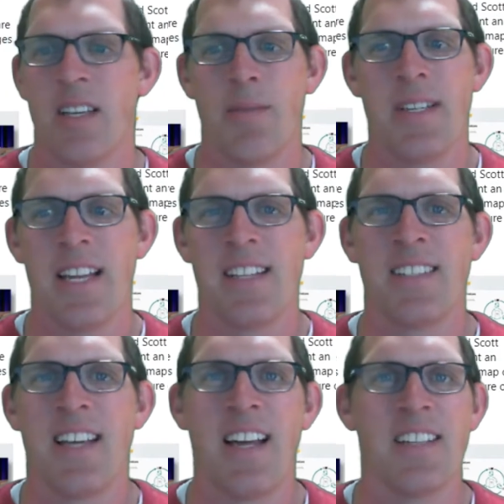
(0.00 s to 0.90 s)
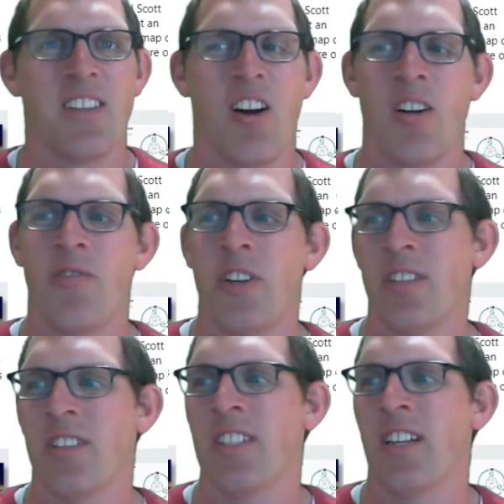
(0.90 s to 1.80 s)
data science,
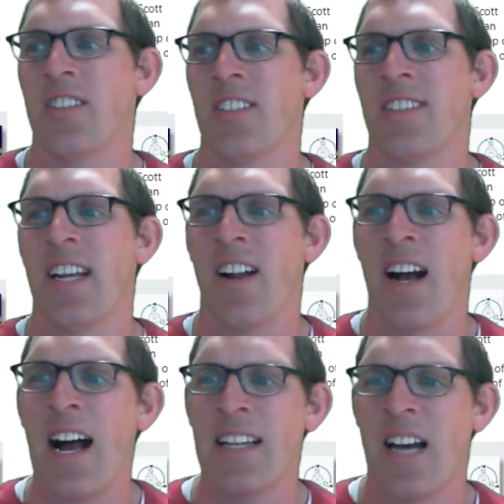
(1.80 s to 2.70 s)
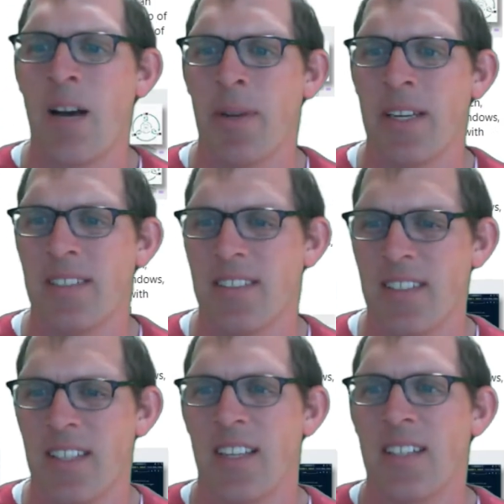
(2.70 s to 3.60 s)
artificial intelligence, they are hot topics.
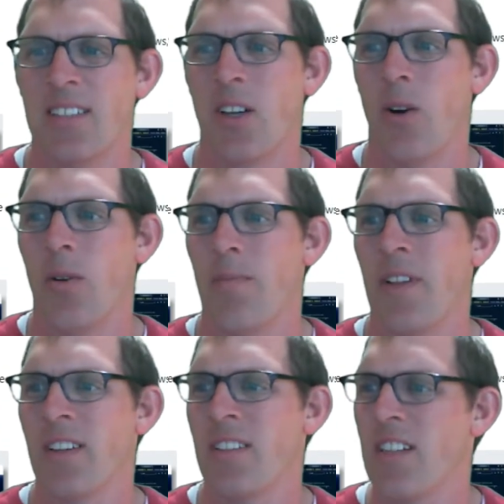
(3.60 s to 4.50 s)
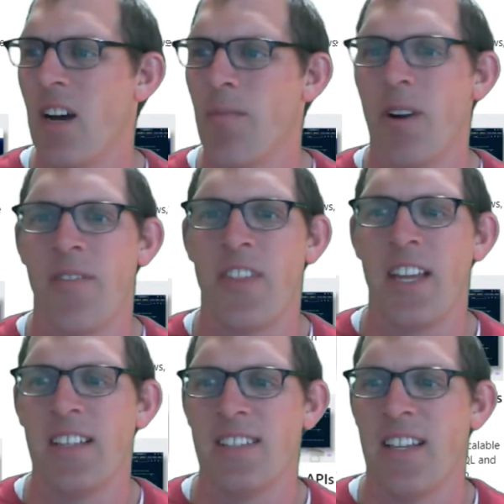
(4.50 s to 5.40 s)
So there's a number of
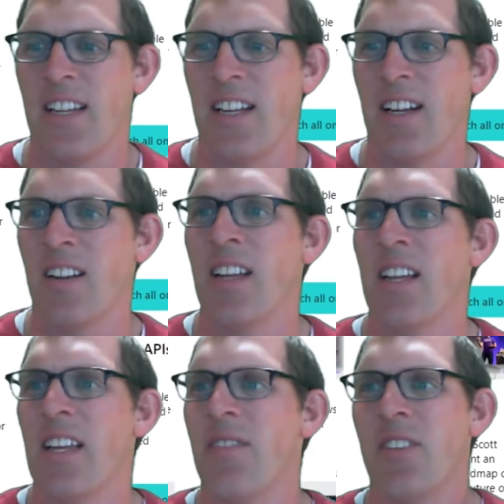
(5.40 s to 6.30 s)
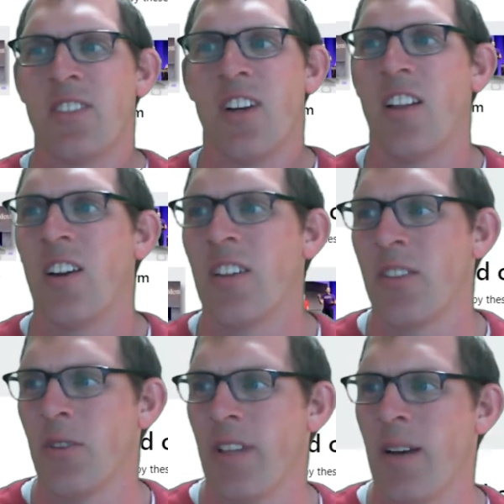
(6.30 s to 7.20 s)
things in here. If you start looking
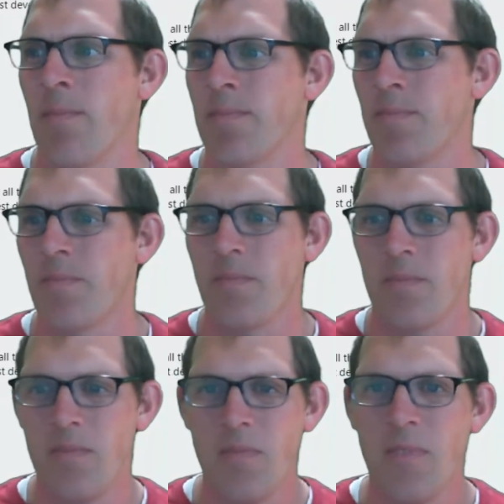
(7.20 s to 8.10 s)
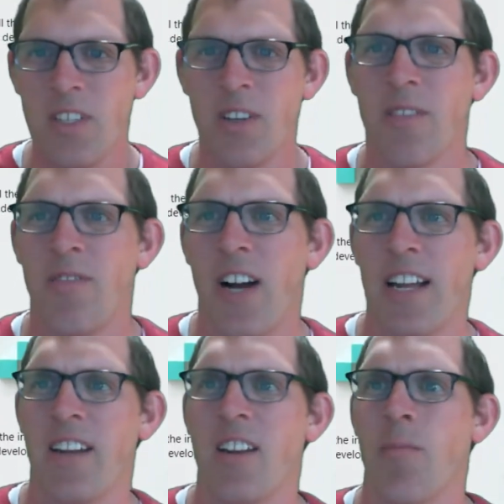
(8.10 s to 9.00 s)
through them, you can
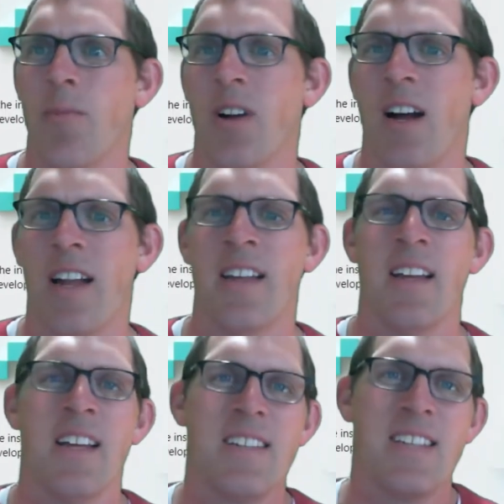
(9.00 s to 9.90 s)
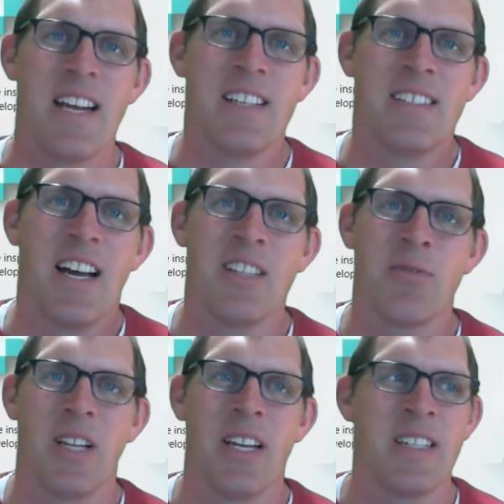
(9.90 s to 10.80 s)
find a number on data science
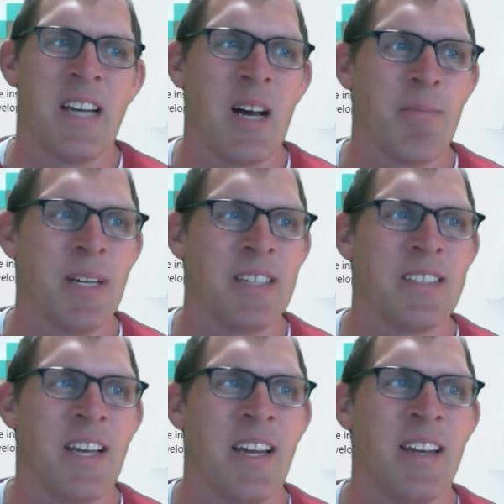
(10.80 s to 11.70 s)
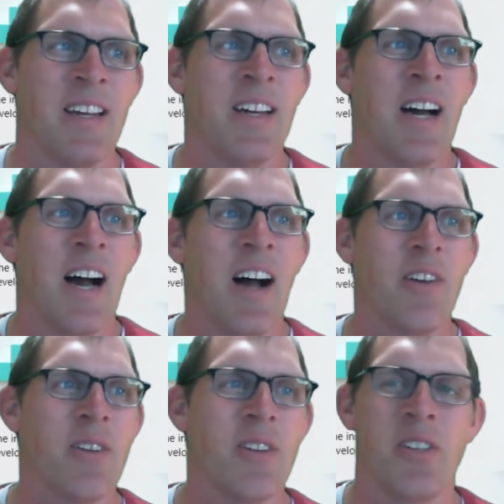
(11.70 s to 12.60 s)
related topics and how
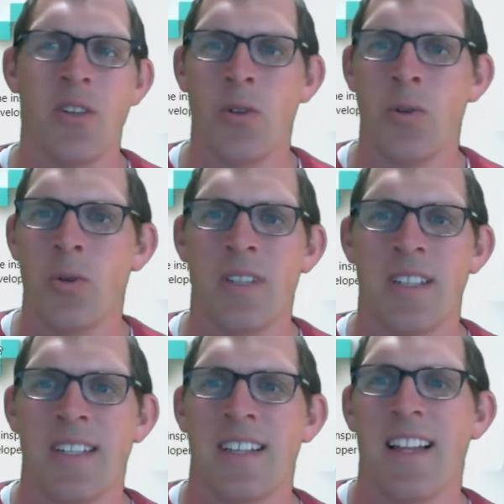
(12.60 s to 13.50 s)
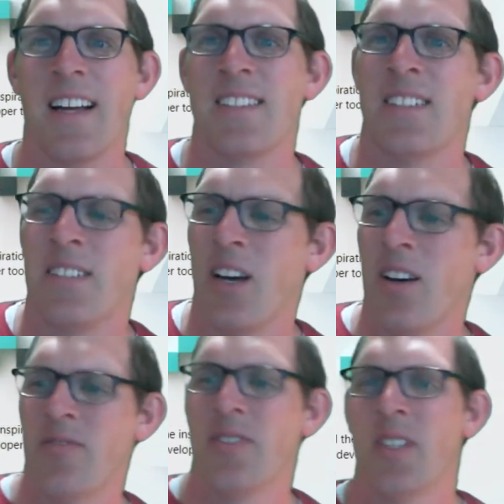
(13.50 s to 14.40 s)
you can do lots of
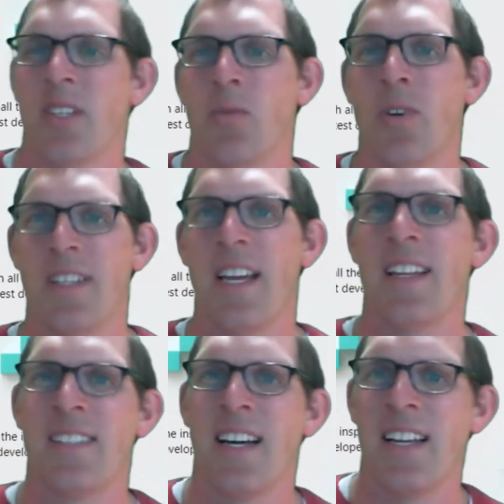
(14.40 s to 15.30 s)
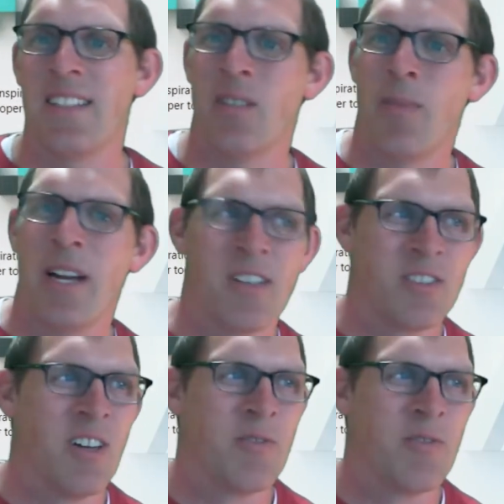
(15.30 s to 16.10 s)
stuff with data science and the Microsoft